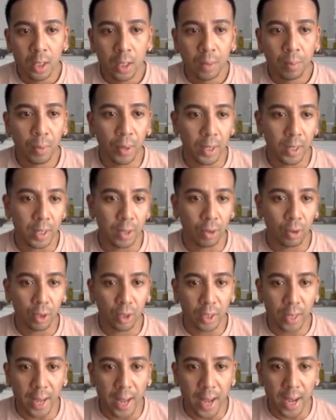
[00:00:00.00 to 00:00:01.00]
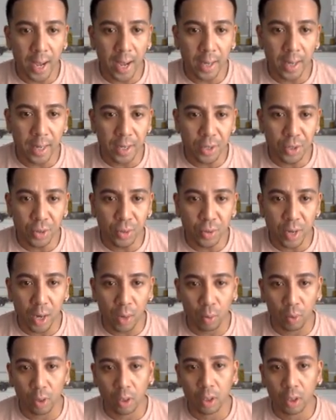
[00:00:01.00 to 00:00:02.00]
But in order to add a new
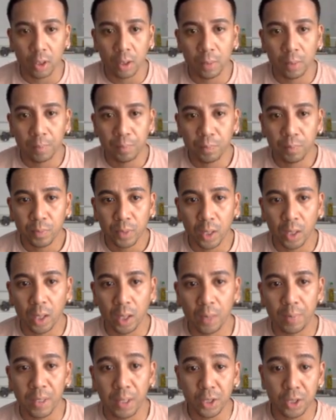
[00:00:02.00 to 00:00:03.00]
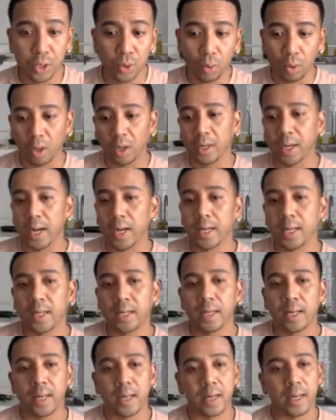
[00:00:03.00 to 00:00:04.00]
network, because you are getting
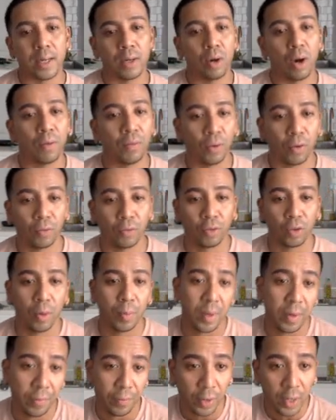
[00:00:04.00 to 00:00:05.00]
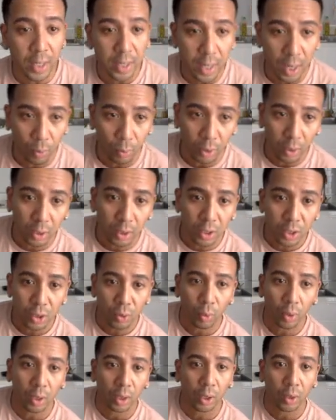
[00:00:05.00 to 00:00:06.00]
a offer from an affiliate network, you
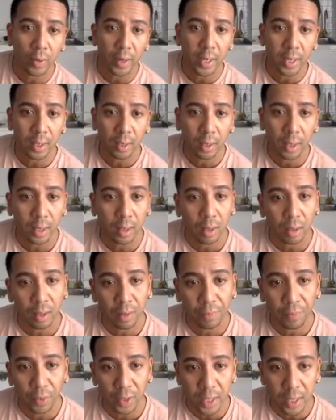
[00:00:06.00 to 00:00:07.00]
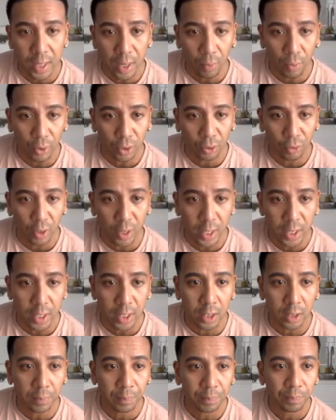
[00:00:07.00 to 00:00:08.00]
want to go ahead and click on affiliate networks right
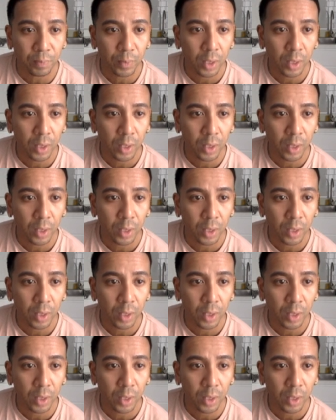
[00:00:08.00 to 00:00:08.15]
here.